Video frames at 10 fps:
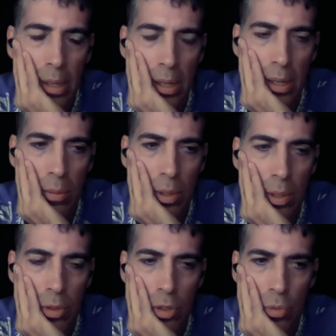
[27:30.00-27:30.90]
and he
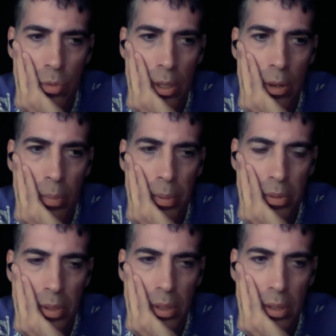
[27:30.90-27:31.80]
he was just really
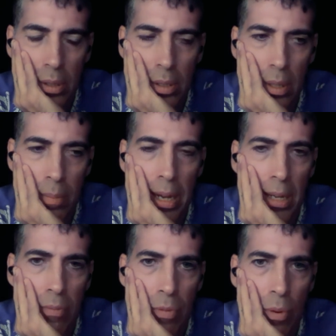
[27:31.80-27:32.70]
open to to the
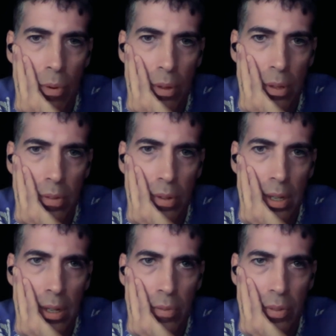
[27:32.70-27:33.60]
back and forth and
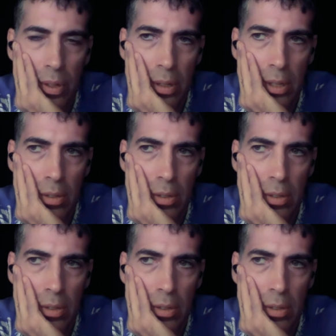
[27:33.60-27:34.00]
stuff, and,